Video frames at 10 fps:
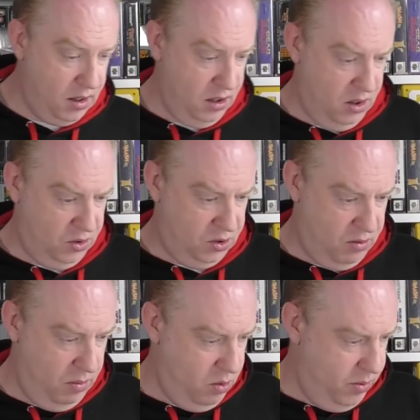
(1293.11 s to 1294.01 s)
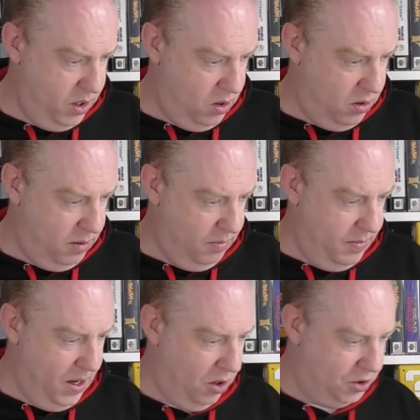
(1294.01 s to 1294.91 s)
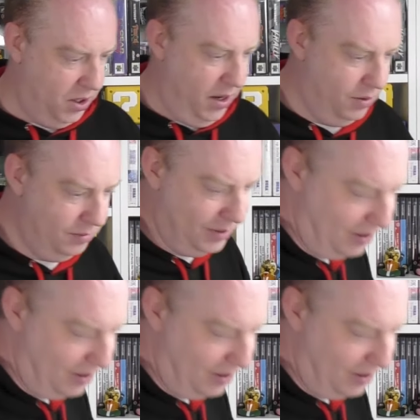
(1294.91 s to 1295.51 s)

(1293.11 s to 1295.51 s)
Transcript: No, sorry, what we got? I'm a bit lost now.